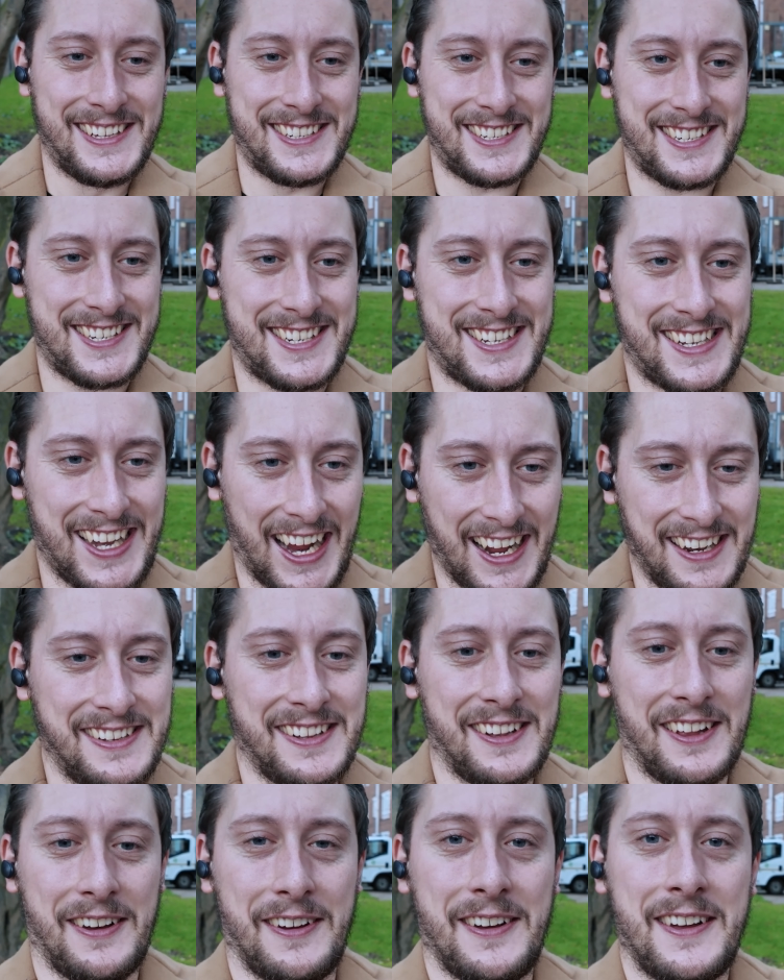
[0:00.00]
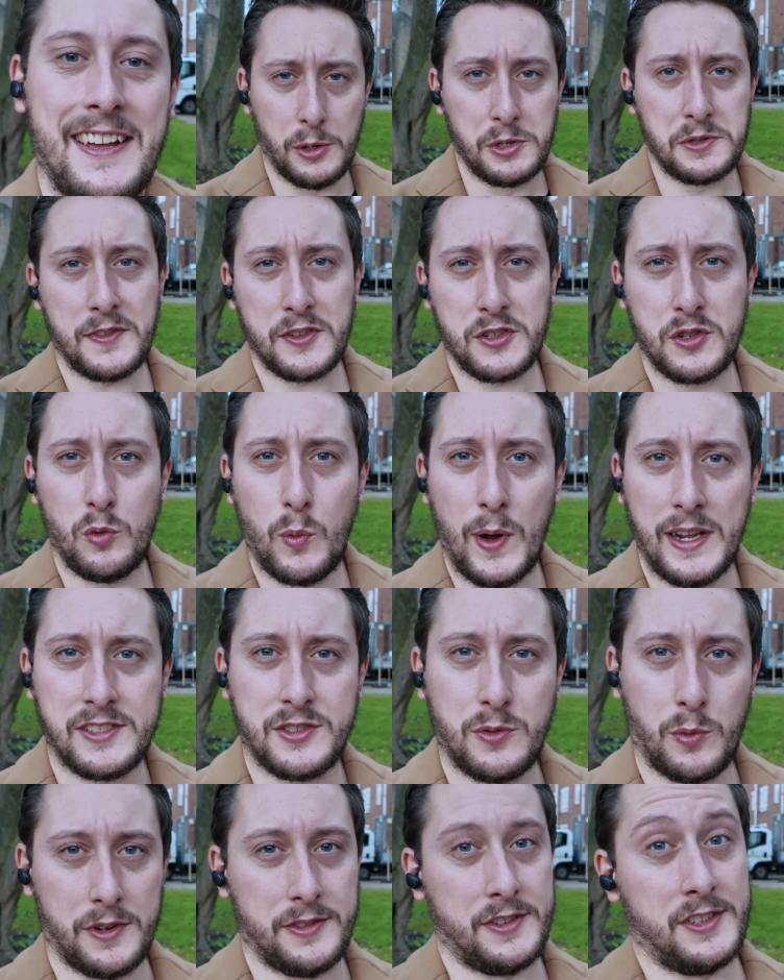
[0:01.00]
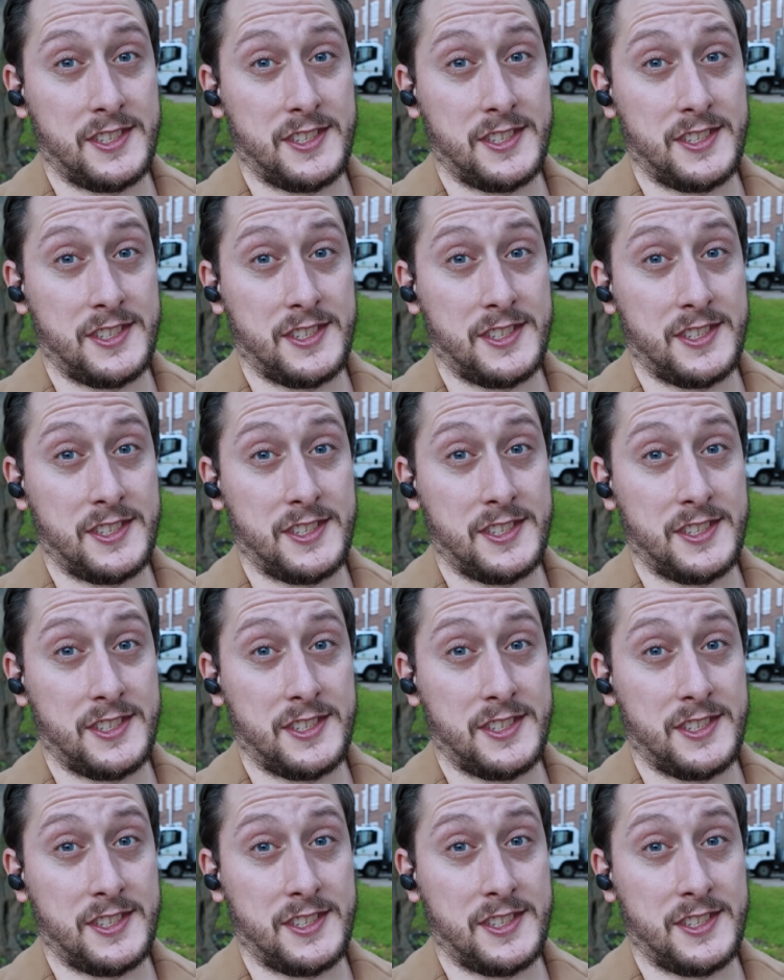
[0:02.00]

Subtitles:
Stantler. Those of us who went to one